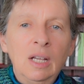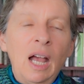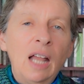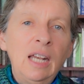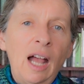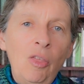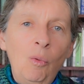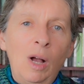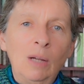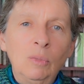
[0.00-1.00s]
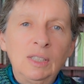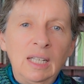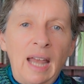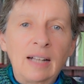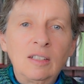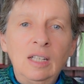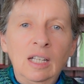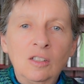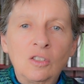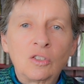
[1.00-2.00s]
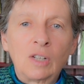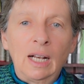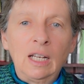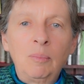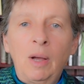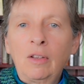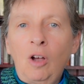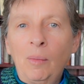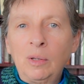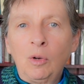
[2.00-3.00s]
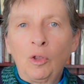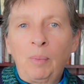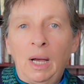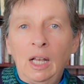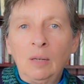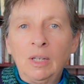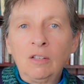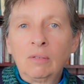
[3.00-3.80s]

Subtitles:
and the other one was enacted in Australia by the Commonwealth Parliament,